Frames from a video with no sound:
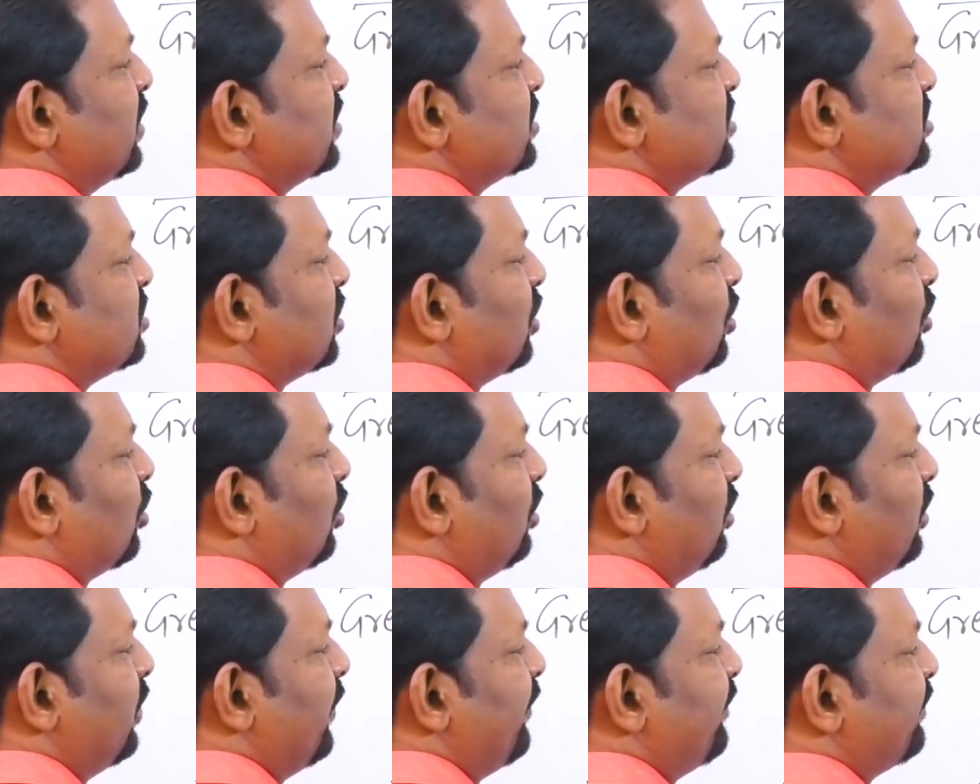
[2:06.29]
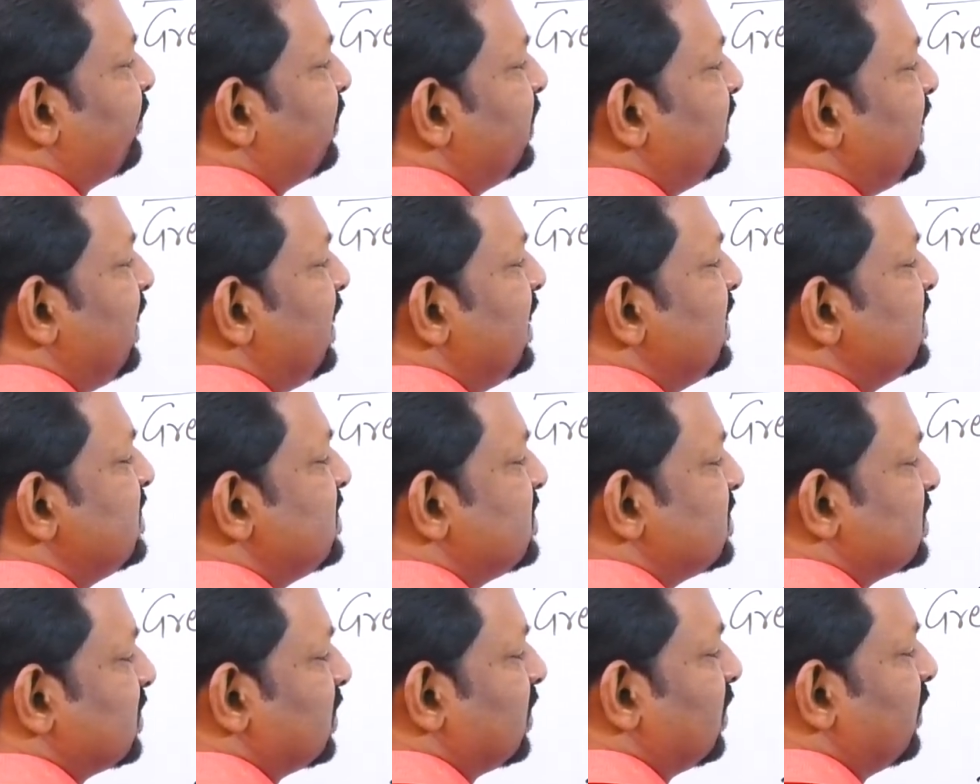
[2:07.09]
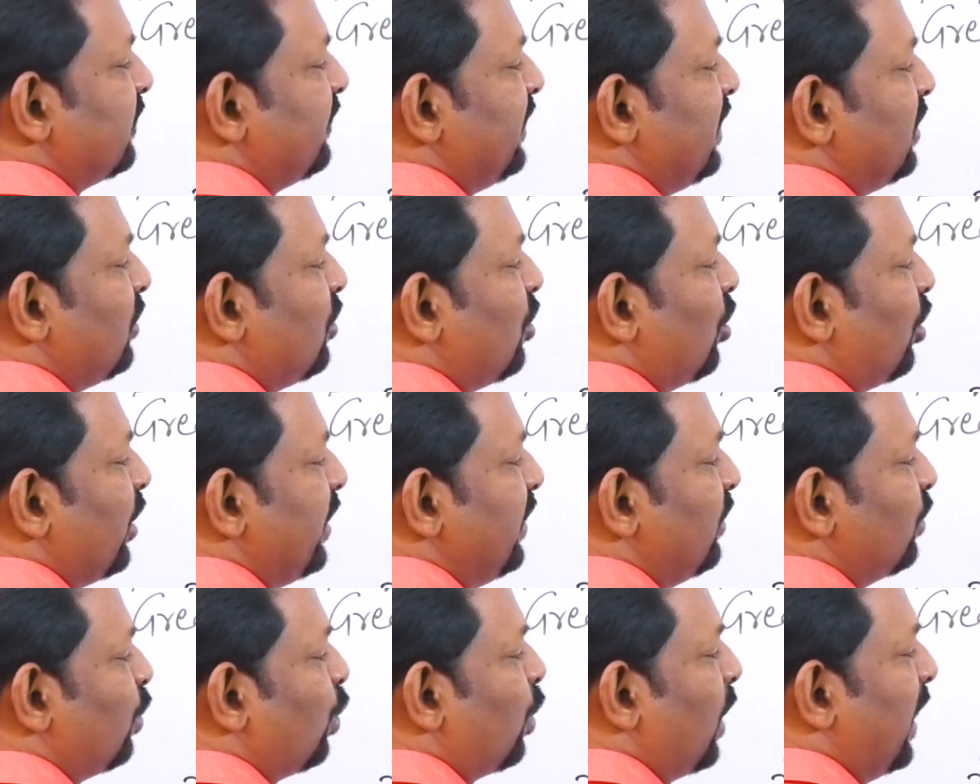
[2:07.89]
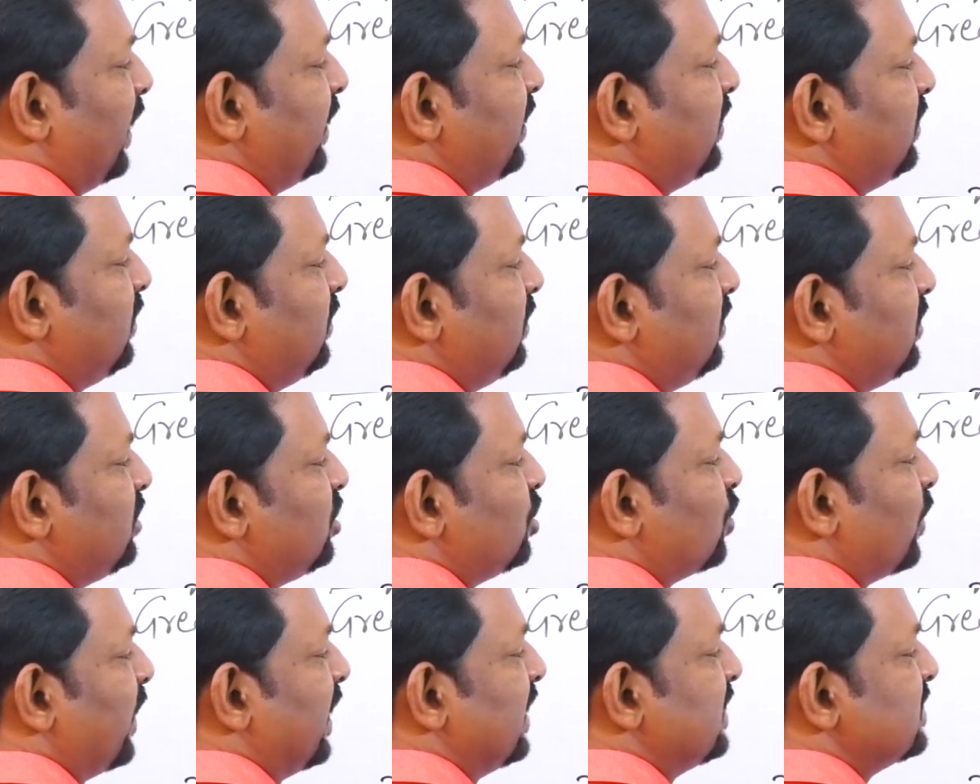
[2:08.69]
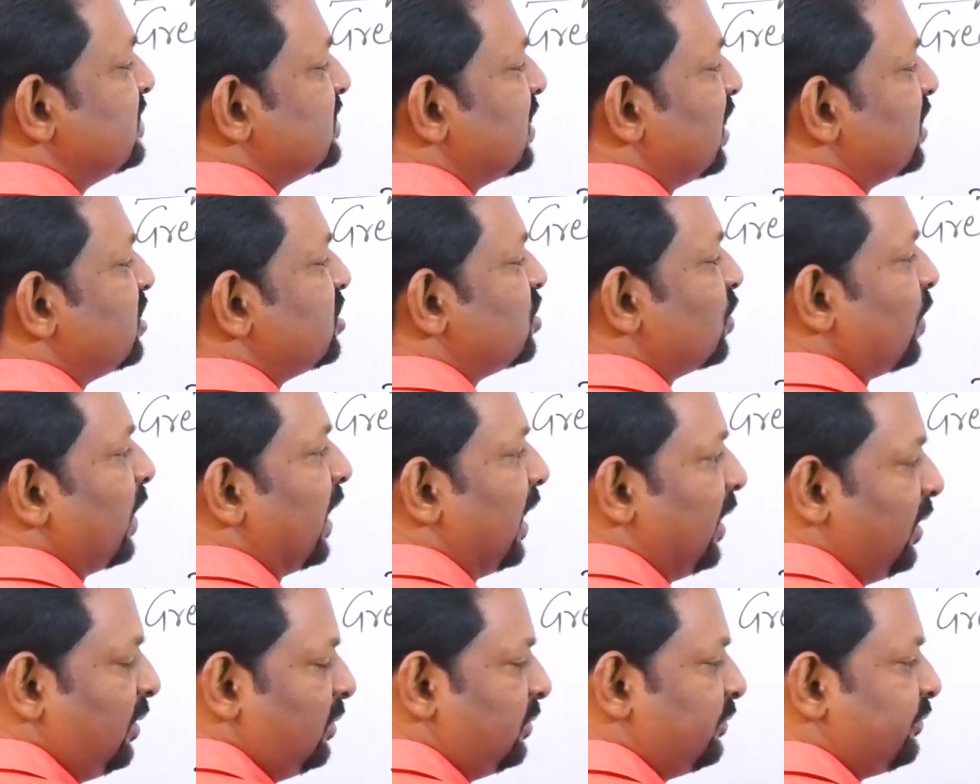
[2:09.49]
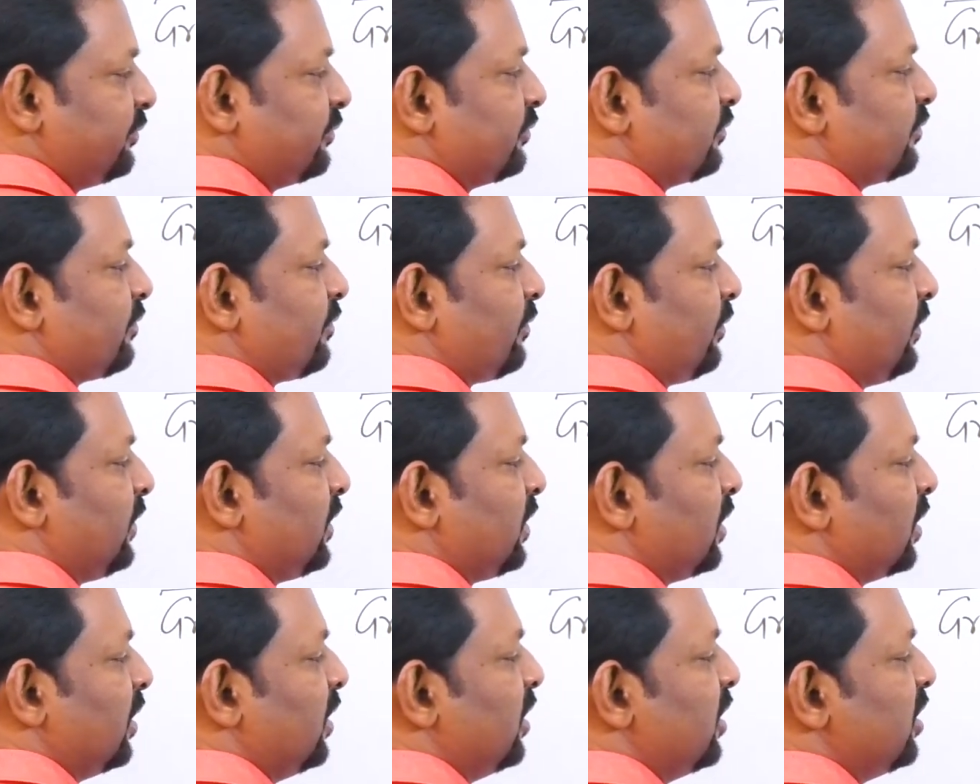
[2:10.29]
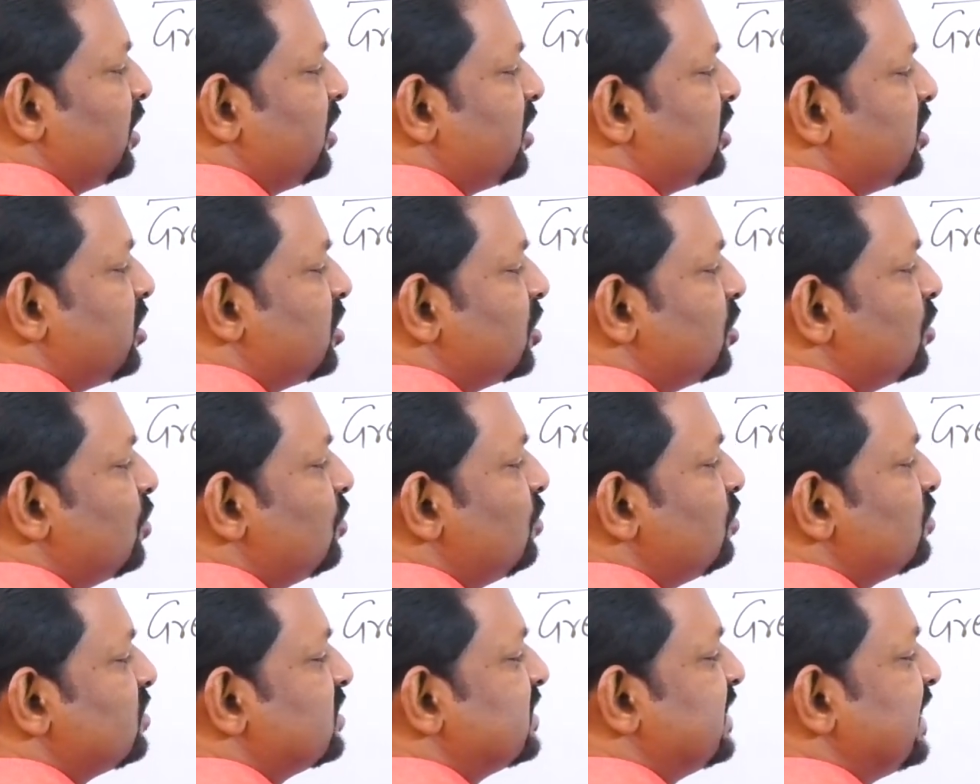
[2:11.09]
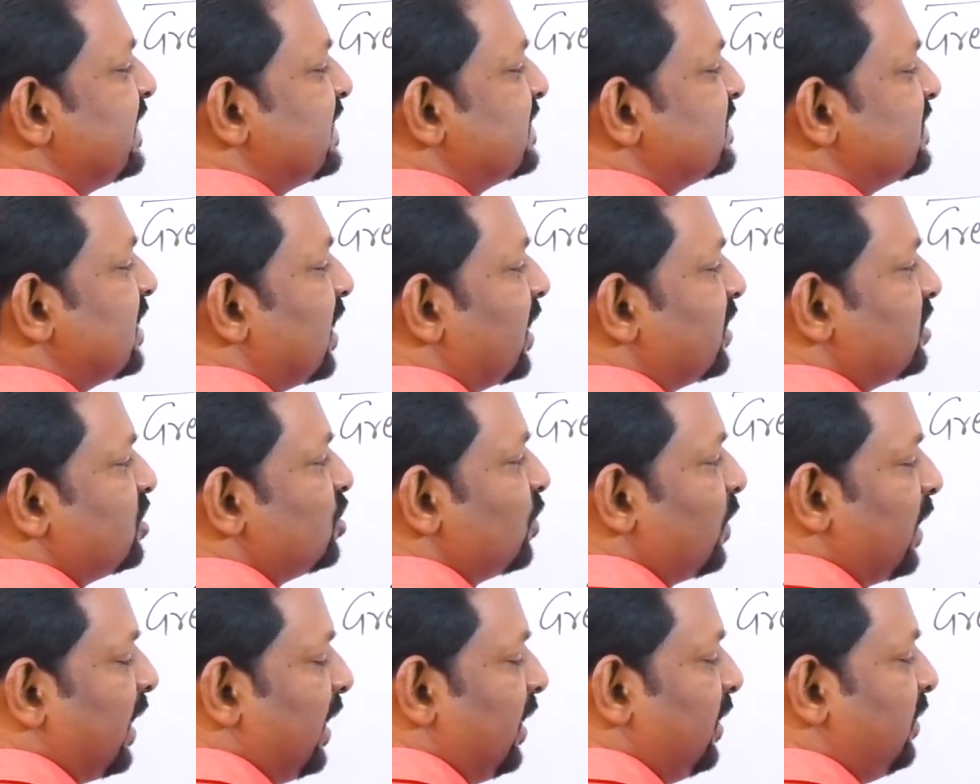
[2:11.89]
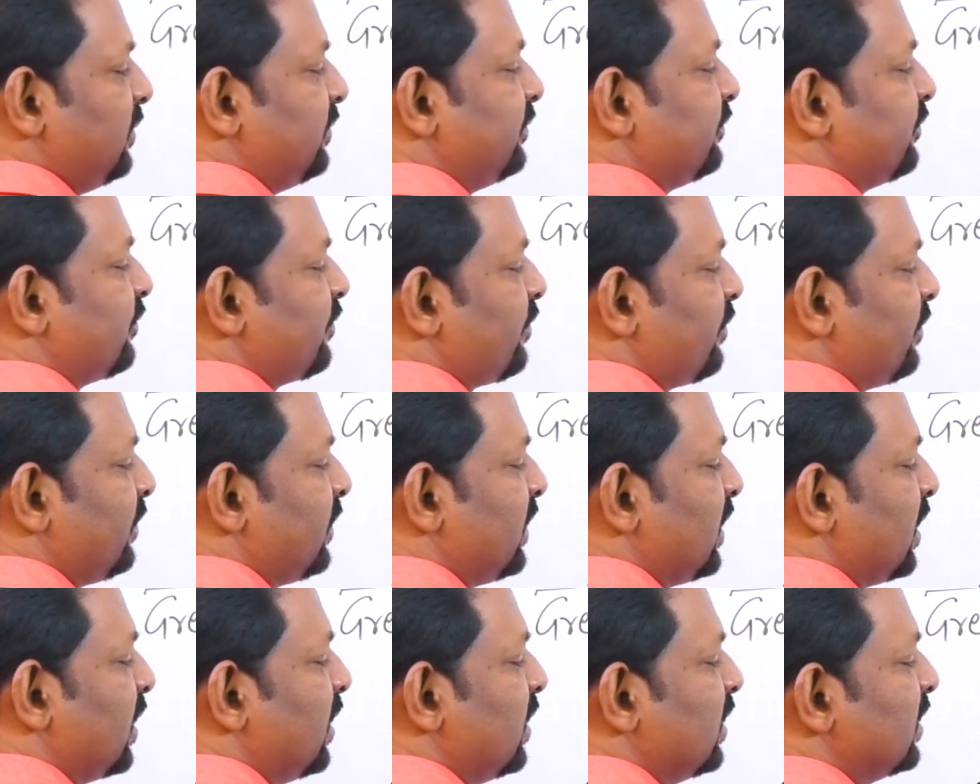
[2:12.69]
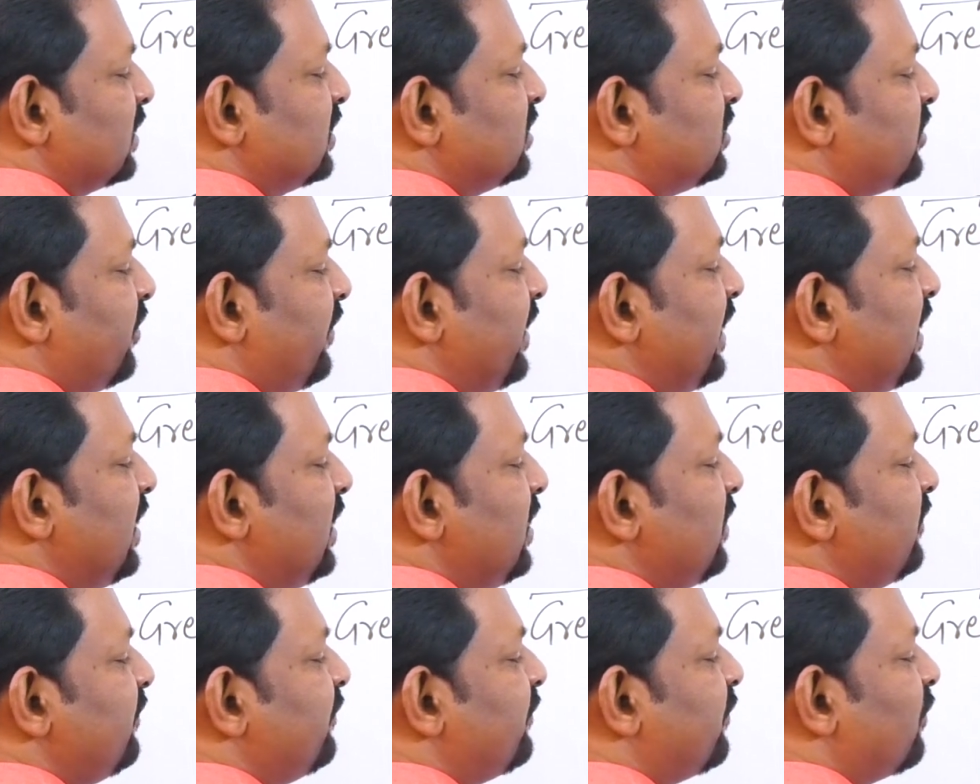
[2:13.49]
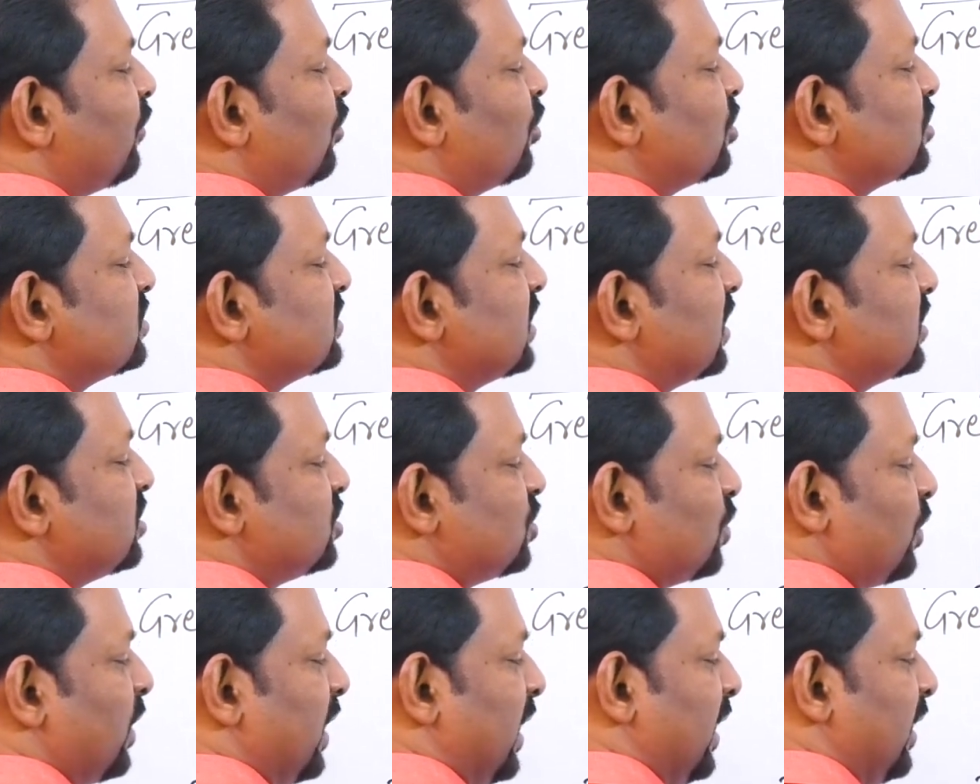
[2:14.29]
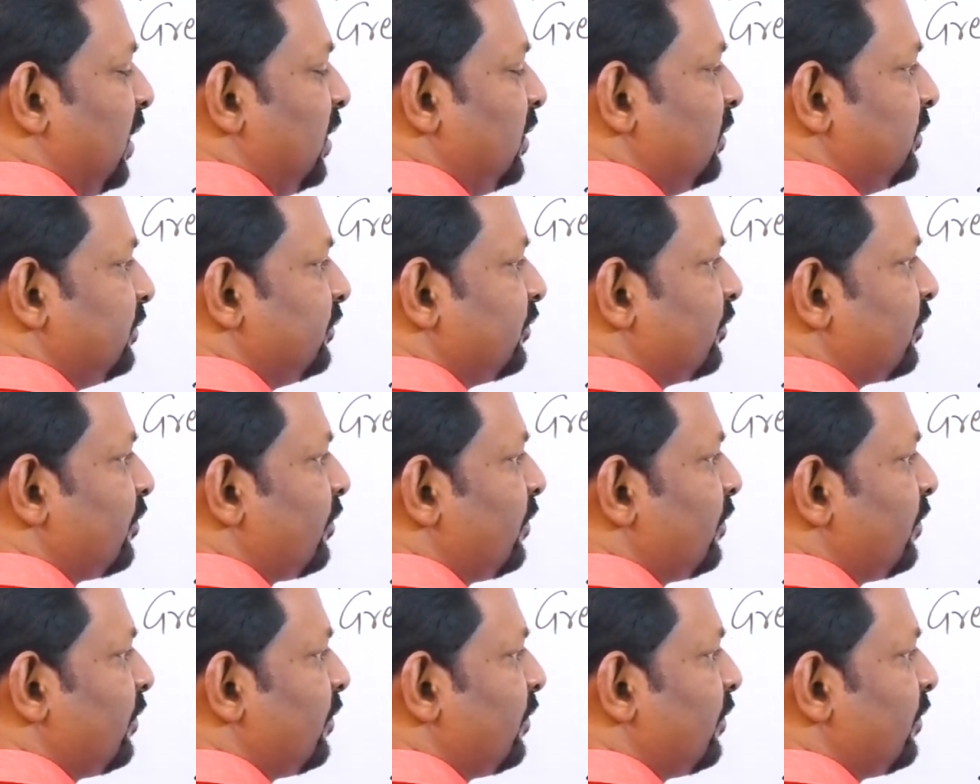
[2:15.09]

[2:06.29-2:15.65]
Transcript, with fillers: So these will go in 1, 12s are 12, 2, 6 are 12, 3, 4s are 12,